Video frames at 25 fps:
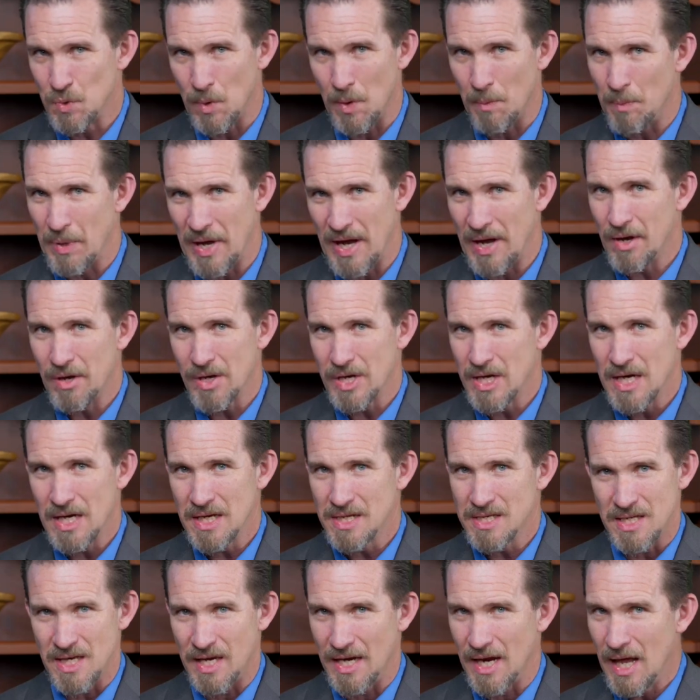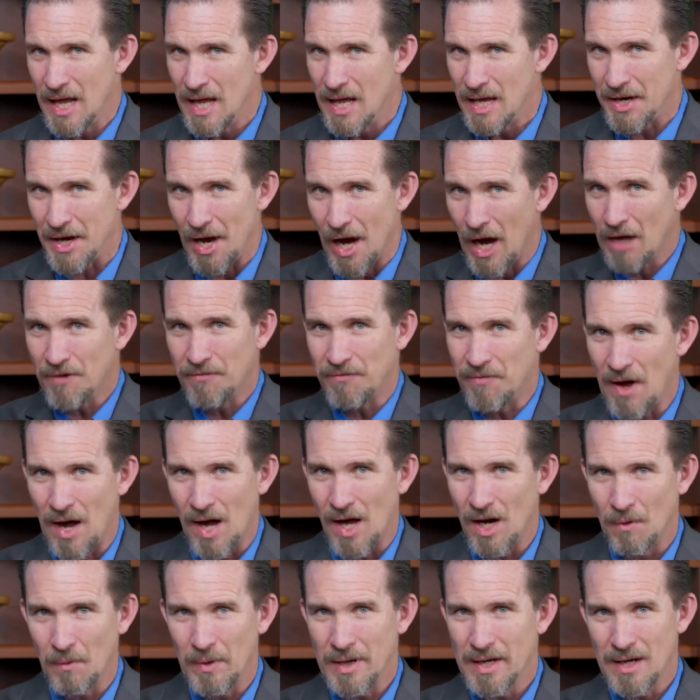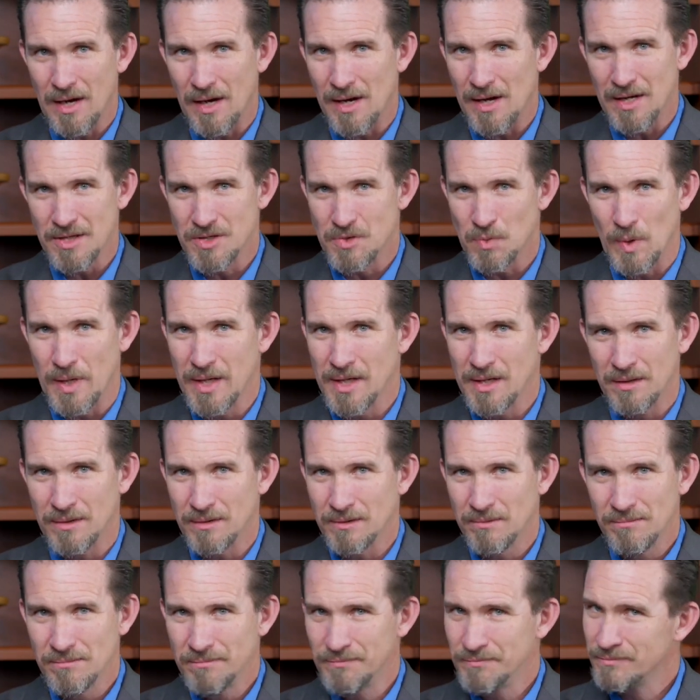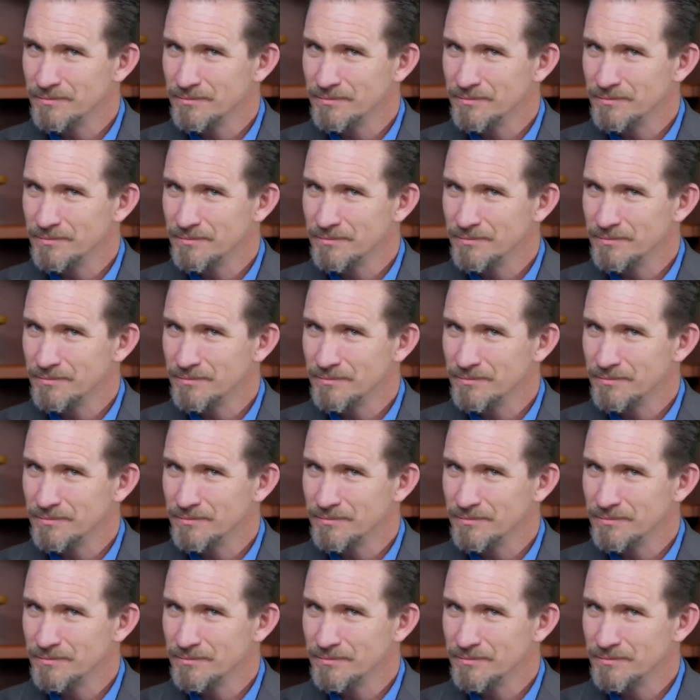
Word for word: rebellious and not following God's will?